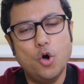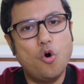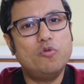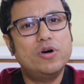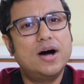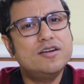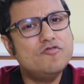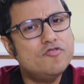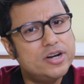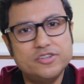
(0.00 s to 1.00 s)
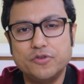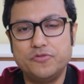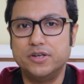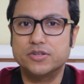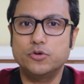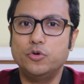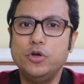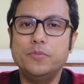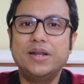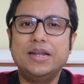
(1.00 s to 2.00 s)
Over hundreds of years,
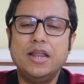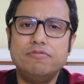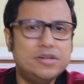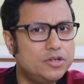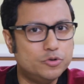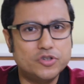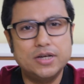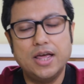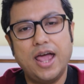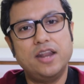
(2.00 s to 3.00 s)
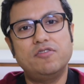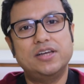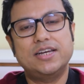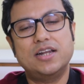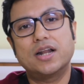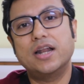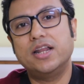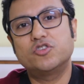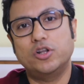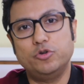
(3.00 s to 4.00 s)
women never used any vaginal
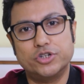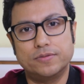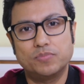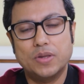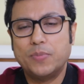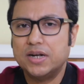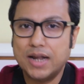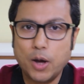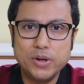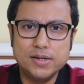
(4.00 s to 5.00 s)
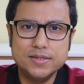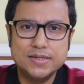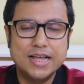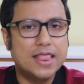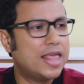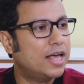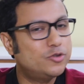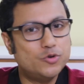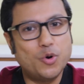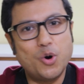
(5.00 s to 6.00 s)
cleaning solution. But nowadays,
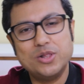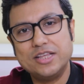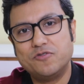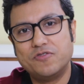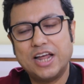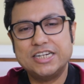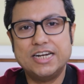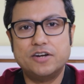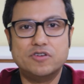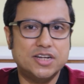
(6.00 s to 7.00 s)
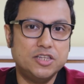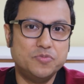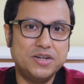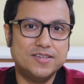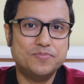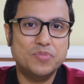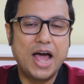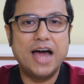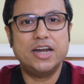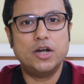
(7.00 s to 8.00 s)
thanks to all these flashy advertisements
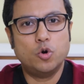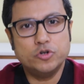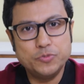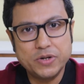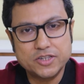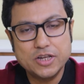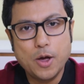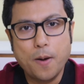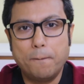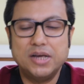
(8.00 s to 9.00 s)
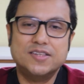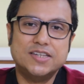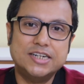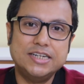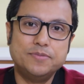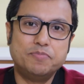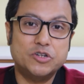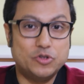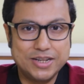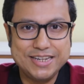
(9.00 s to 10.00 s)
and endorsements by certain
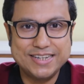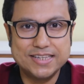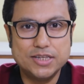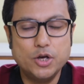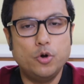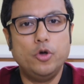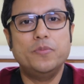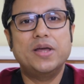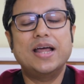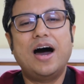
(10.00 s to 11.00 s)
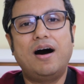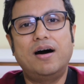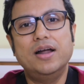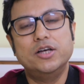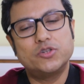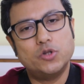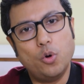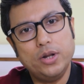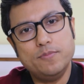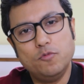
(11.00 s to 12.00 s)
personalities, women are
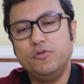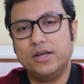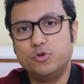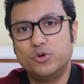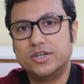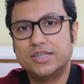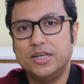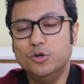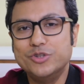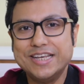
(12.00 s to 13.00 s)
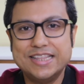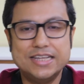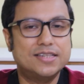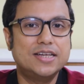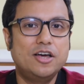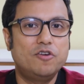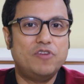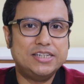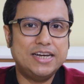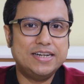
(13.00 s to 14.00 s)
slowly moving towards using these
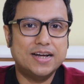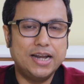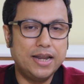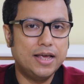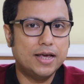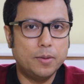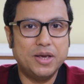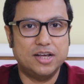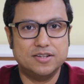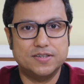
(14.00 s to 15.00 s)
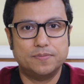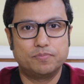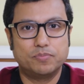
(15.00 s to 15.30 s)
vagina cleaning chemicals.